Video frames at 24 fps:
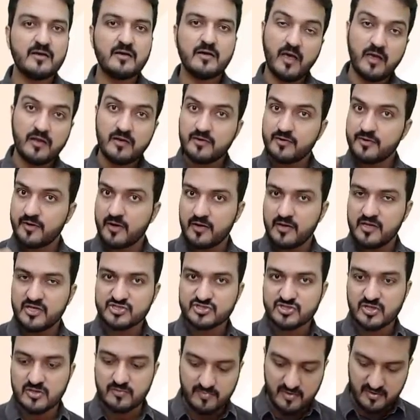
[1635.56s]
in a
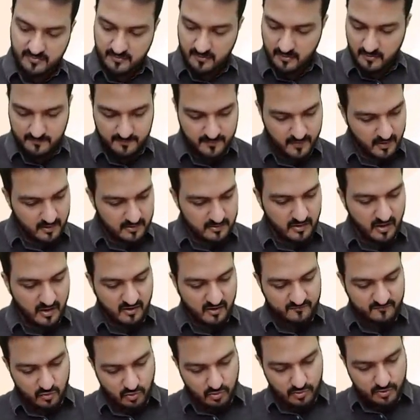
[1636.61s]
traditional method? They
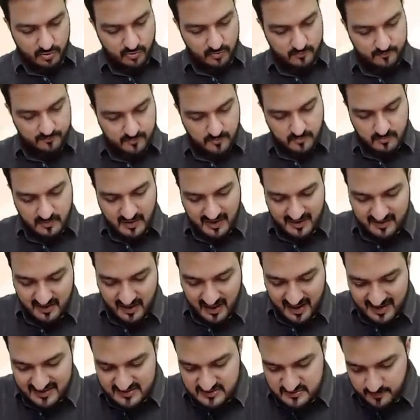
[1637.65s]
have told you that
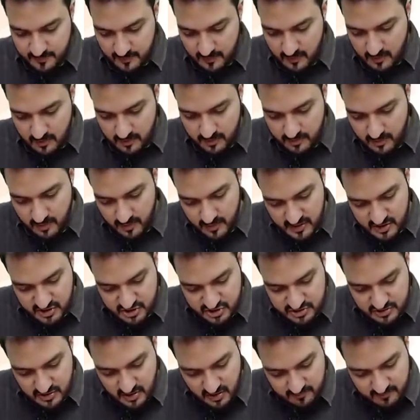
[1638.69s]
as per a
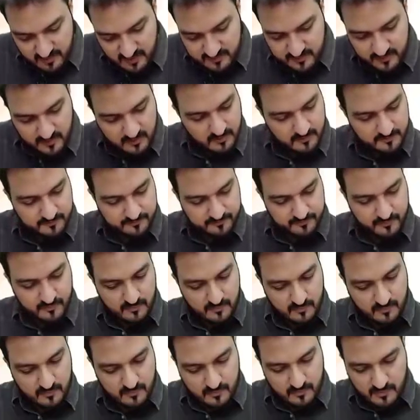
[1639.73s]
traditional method,
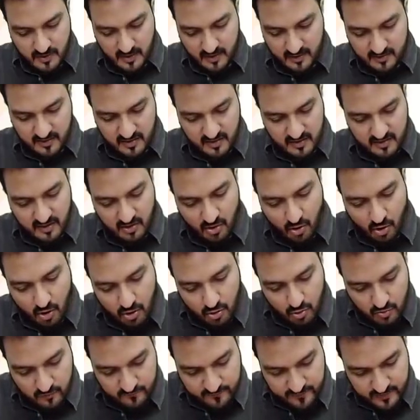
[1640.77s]
they are taking all
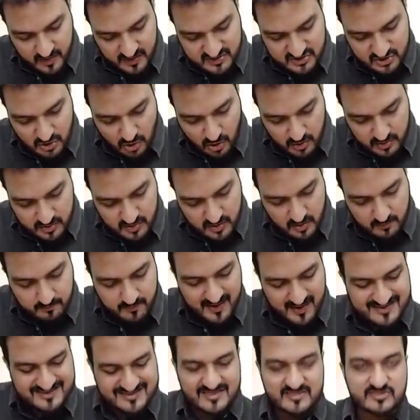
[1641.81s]
overheads on the
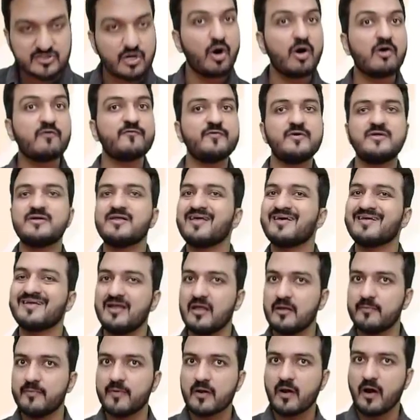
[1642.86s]
basis of direct
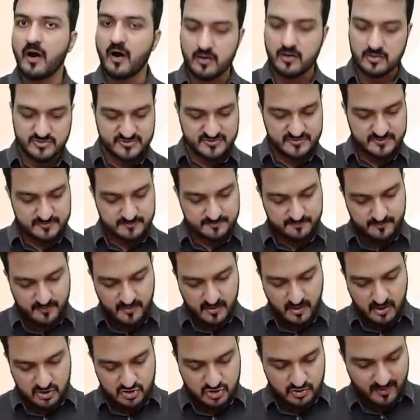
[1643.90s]
labor hours.
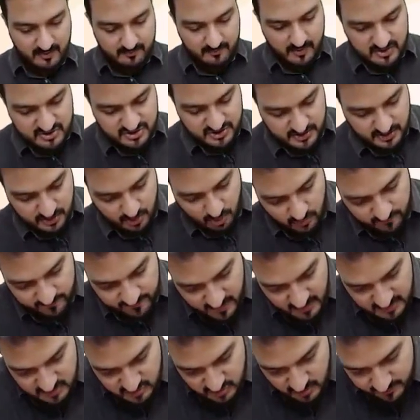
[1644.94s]
So my budgeted
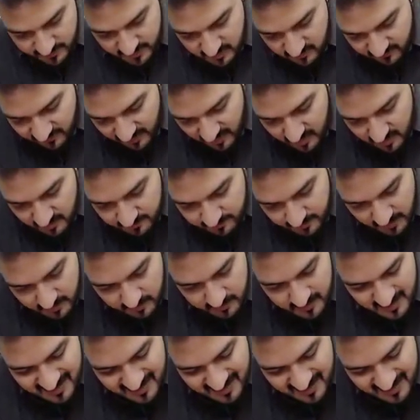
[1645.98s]
overheads will be divided by